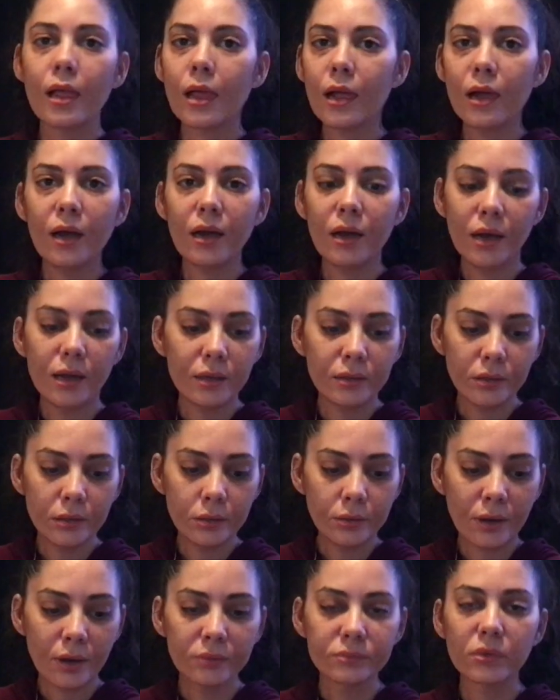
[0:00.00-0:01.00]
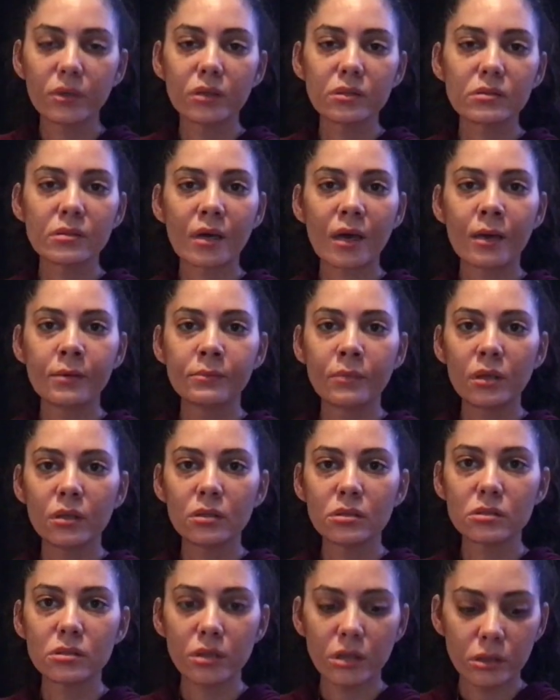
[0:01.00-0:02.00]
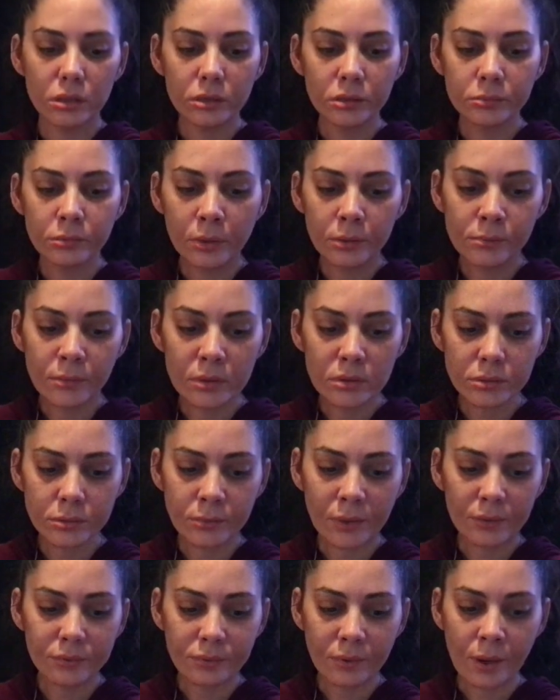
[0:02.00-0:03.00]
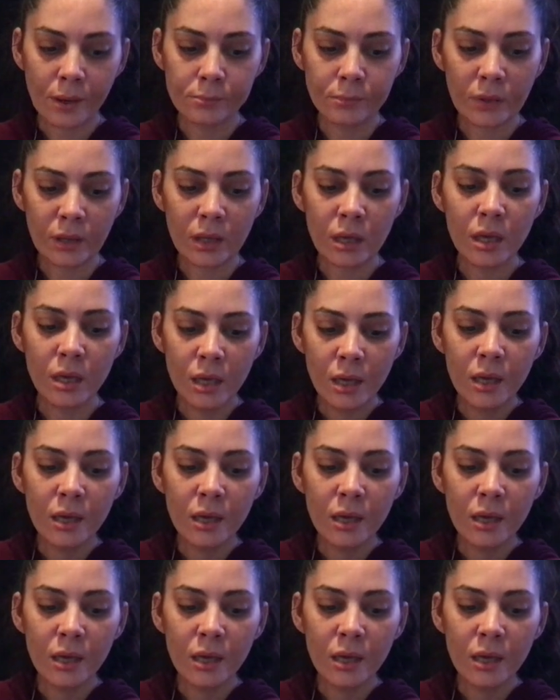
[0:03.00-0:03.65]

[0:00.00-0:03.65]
have a good time and share good moments with my family.